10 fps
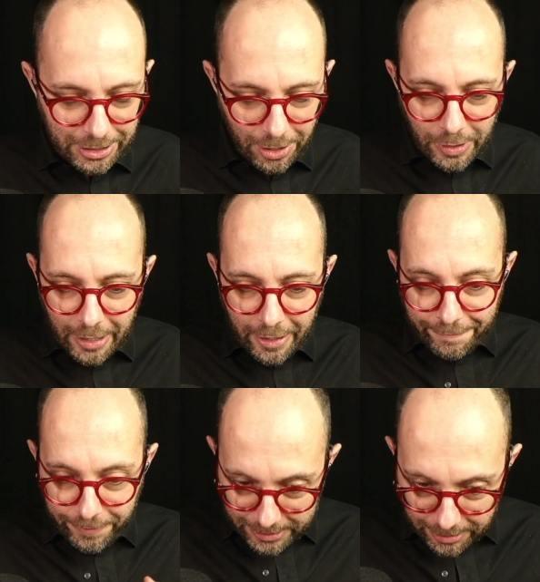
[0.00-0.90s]
So
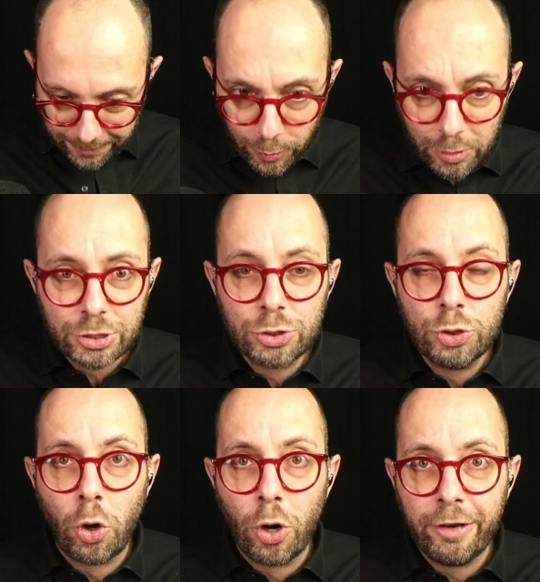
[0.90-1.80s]
first of all,
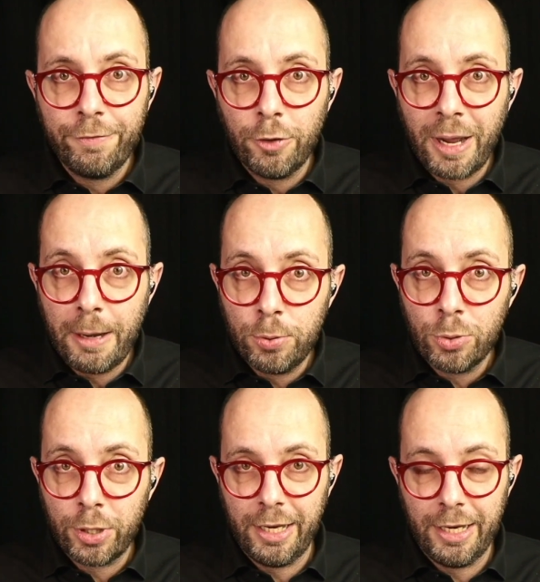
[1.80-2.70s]
sorry for my poor
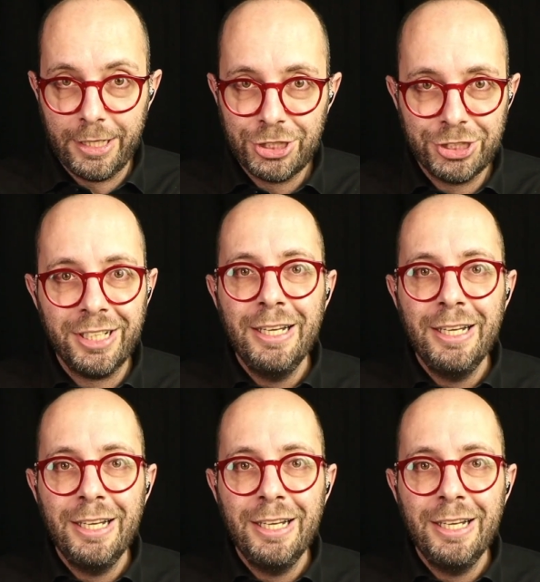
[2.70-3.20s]
English,